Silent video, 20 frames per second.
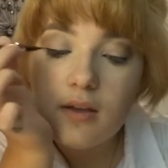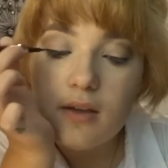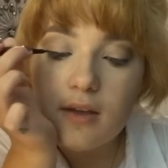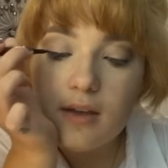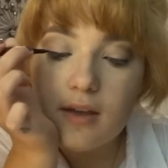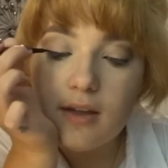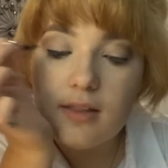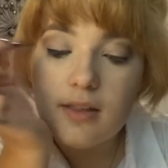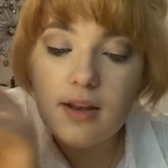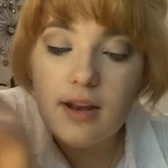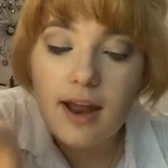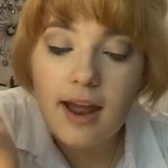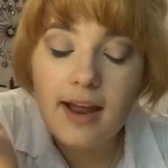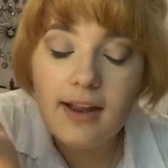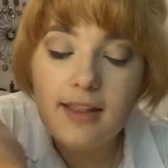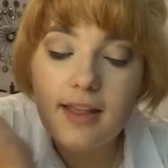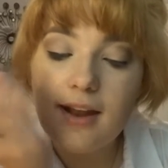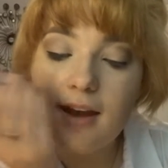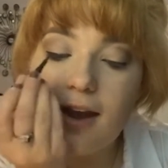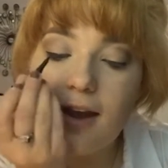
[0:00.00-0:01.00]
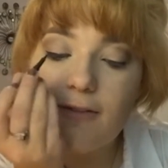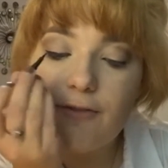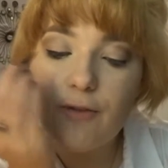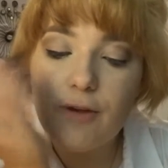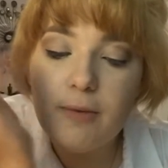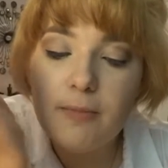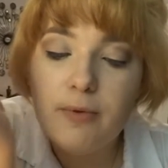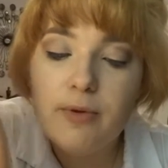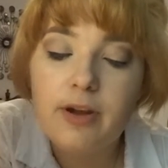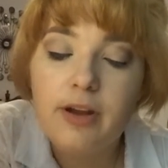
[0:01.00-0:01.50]
And then at that
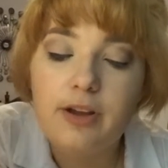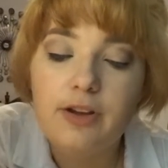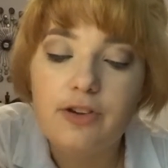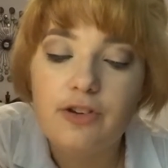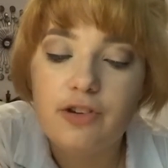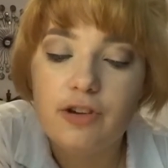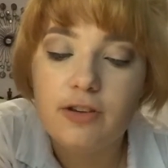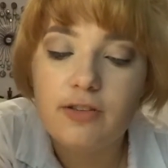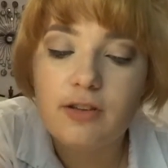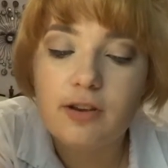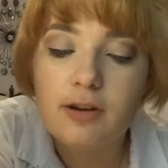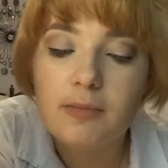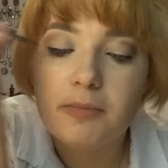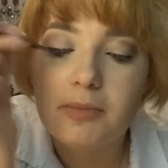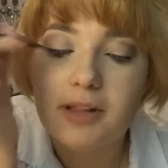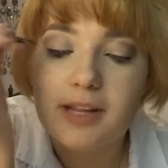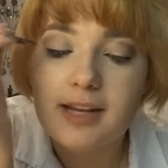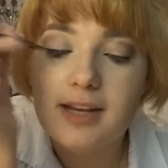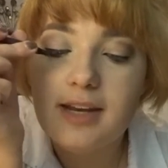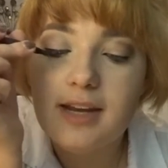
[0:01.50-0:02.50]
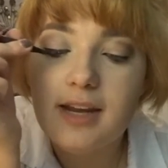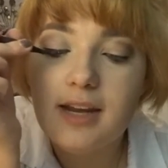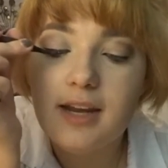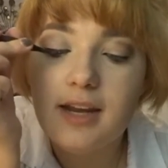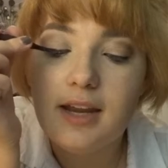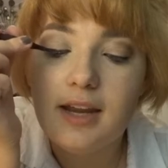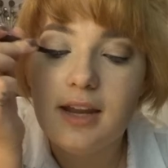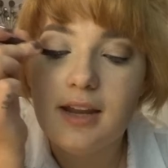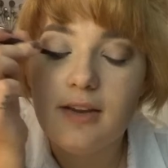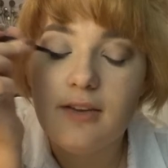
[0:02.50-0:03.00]
halfway point, you're just going to blend it
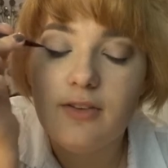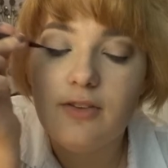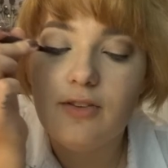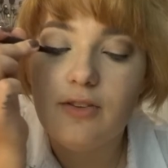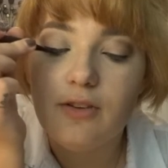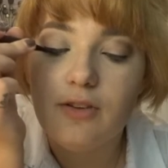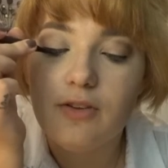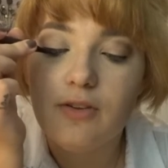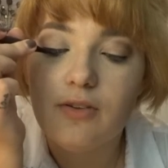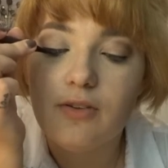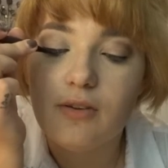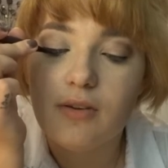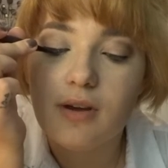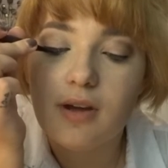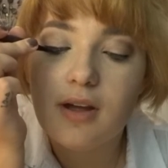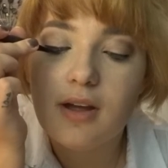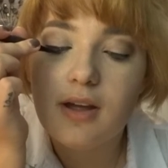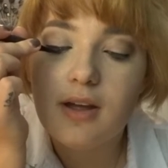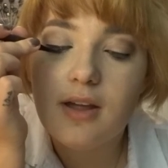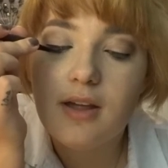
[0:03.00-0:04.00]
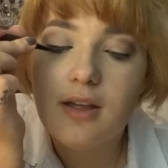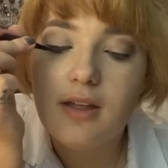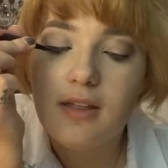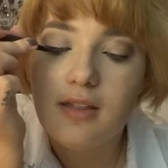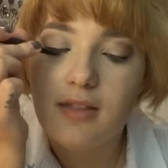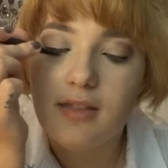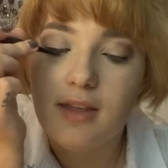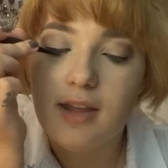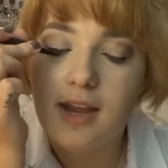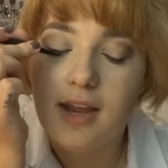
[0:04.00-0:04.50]
into
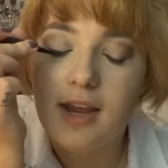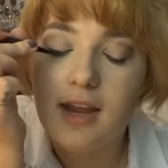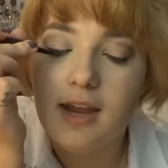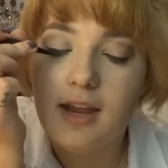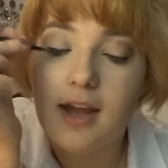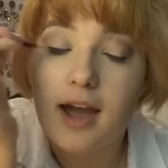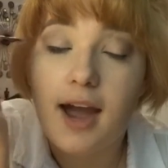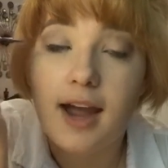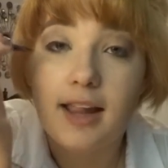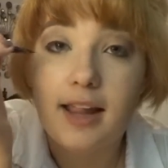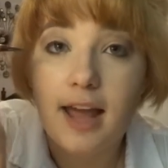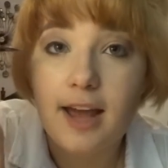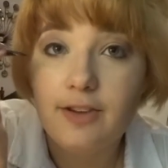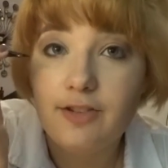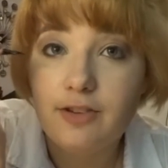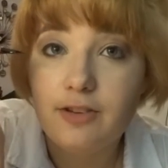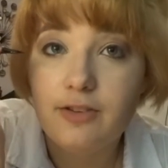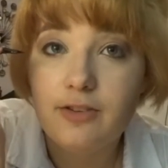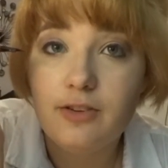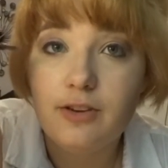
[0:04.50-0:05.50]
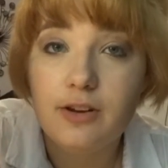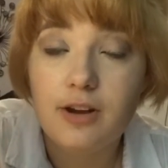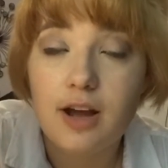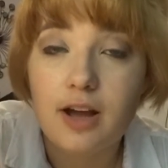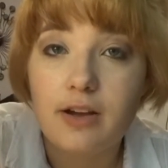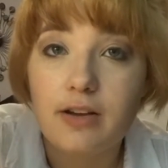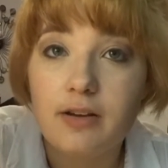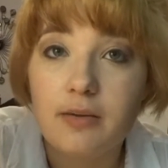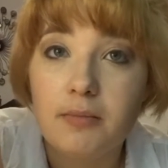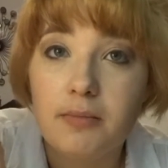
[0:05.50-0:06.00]
the eyelashes. You're
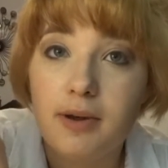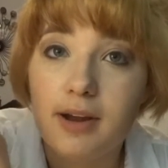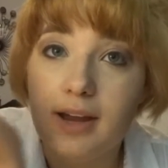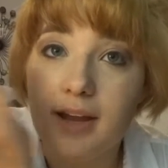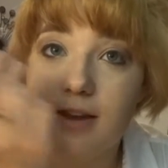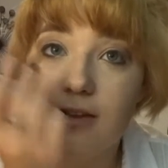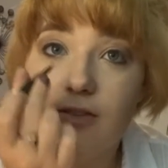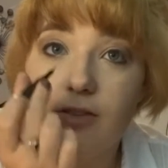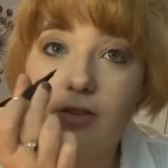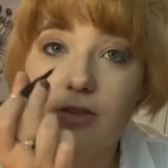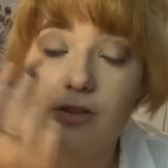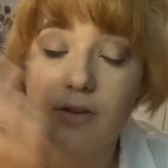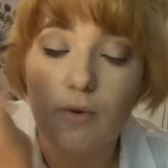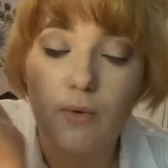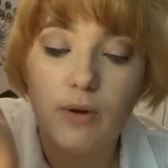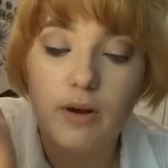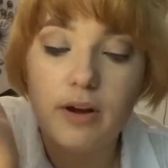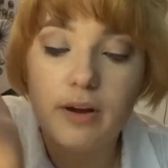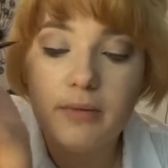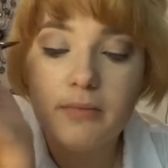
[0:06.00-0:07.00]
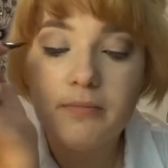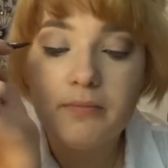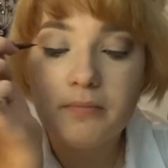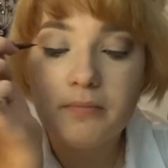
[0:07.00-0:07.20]
not going to bring it to the corner.